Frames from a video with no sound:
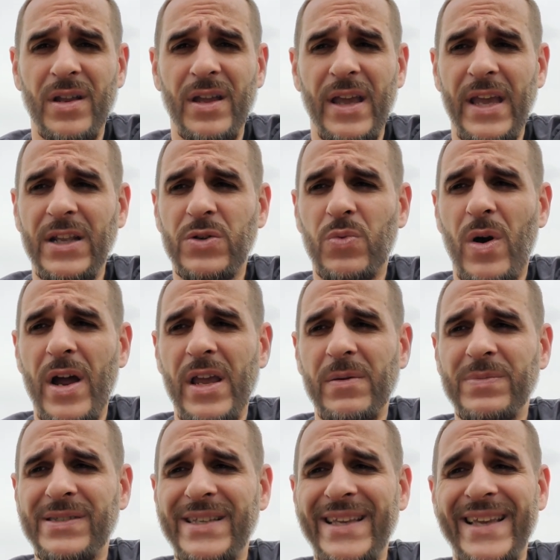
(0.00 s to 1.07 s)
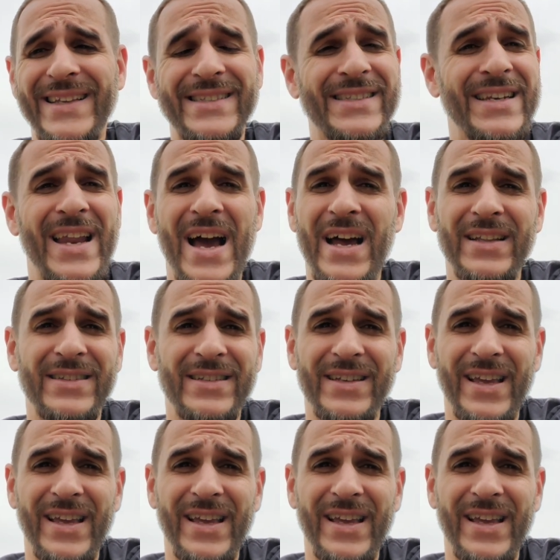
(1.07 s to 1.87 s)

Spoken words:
HYMC is not